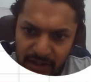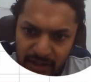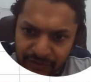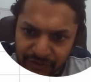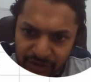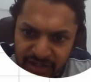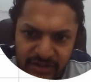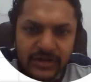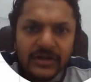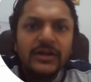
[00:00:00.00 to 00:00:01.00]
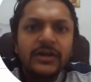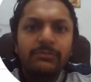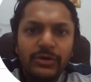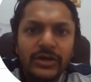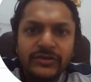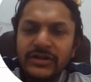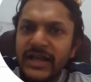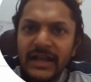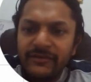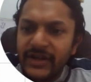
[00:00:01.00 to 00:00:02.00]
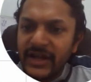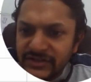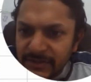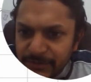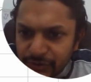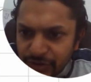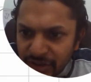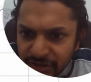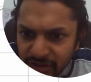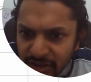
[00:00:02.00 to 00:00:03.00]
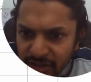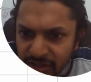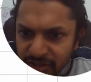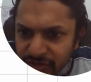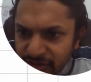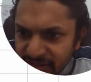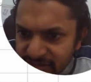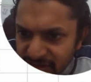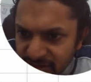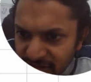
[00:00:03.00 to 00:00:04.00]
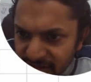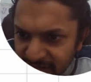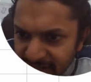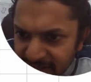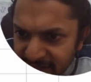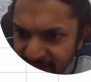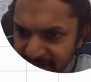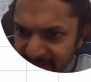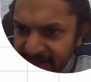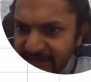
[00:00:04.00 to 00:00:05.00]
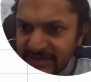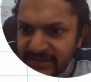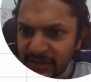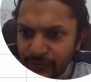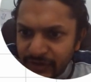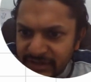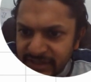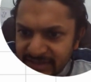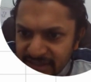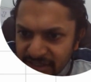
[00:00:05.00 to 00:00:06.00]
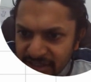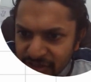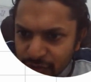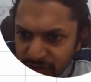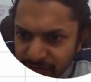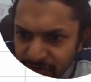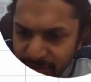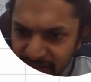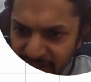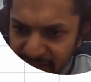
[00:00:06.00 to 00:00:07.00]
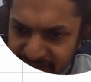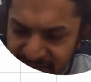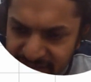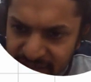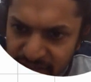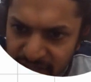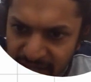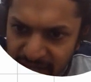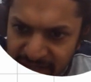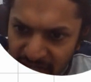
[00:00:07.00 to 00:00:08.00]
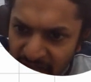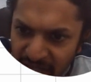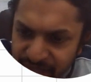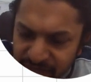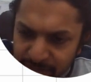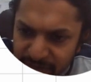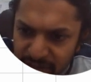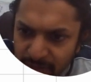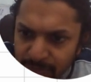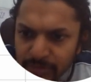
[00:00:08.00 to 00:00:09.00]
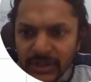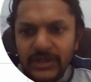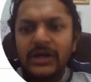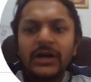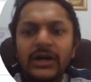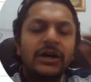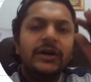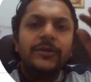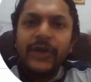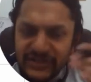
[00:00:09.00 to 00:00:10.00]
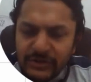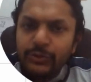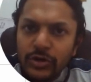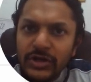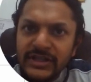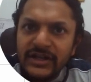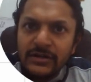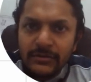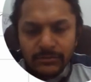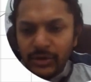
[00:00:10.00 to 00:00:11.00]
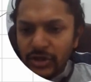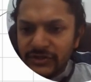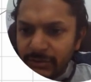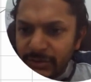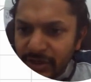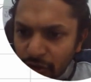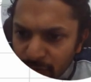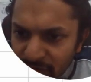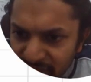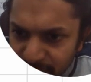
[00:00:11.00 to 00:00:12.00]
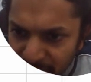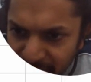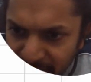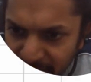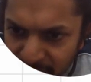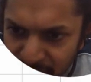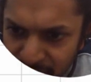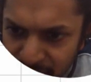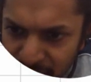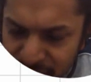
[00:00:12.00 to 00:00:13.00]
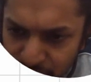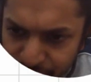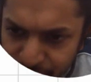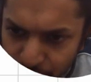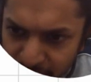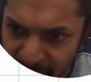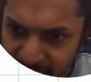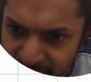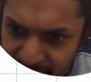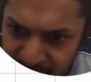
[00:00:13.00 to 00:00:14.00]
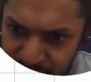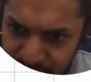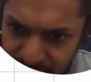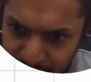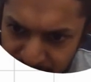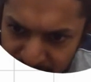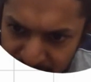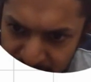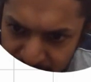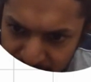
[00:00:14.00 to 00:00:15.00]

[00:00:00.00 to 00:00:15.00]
100 here because 100 Kelvin I can substitute 100. So this 100 can get cancelled out with this. So it will be 80 and R will become reciprocal there because it will be cross multiplied. So for N, it will be